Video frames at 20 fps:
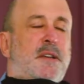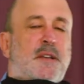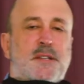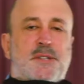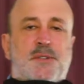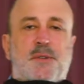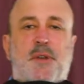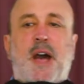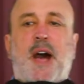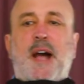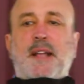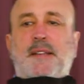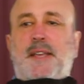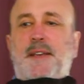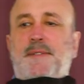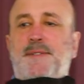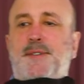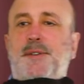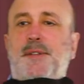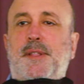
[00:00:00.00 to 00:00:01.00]
So God
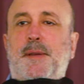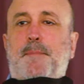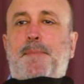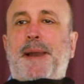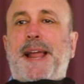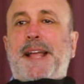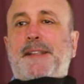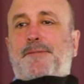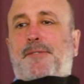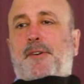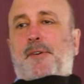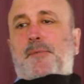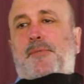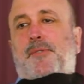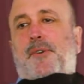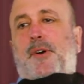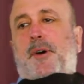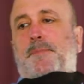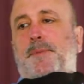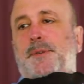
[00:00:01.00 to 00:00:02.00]
gives you the platform
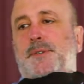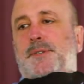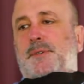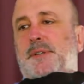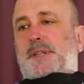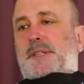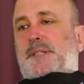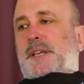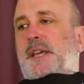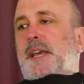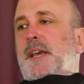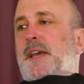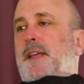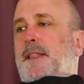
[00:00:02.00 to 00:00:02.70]
for opportunity,